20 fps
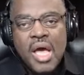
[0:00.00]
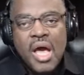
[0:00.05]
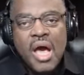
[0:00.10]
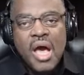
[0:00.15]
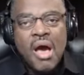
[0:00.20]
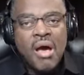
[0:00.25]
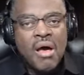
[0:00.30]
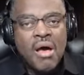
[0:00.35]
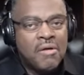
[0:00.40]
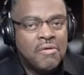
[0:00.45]

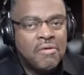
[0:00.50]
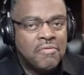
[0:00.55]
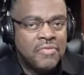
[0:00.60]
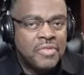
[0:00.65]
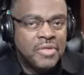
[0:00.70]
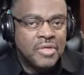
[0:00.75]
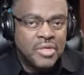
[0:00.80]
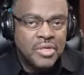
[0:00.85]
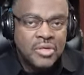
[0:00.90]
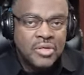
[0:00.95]
of
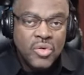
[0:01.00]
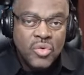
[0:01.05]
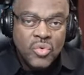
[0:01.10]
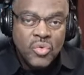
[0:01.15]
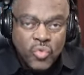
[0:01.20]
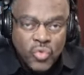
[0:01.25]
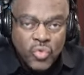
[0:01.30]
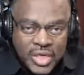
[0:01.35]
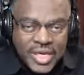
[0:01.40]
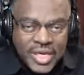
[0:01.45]
the
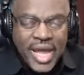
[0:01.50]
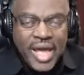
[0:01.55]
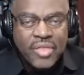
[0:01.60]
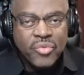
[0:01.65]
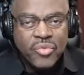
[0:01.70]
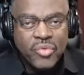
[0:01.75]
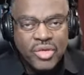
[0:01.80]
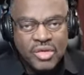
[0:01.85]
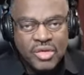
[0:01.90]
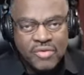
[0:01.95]

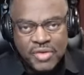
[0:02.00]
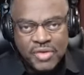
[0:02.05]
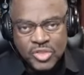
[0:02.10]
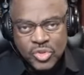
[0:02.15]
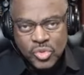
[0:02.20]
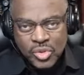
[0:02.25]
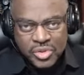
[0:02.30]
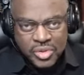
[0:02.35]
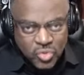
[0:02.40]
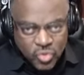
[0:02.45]
regathering of
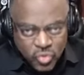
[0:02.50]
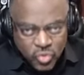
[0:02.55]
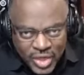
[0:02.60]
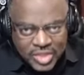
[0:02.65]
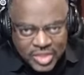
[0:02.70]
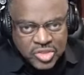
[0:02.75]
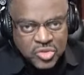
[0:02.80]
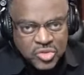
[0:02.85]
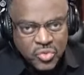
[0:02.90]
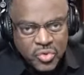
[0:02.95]
Israel, the
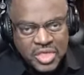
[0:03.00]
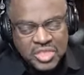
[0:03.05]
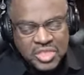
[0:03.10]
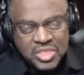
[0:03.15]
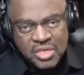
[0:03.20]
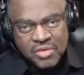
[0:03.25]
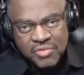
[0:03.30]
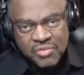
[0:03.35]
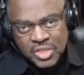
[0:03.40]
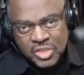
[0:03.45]

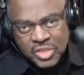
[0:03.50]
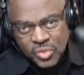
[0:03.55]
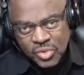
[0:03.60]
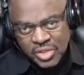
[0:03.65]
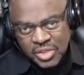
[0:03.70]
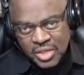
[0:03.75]
restoration of Israel.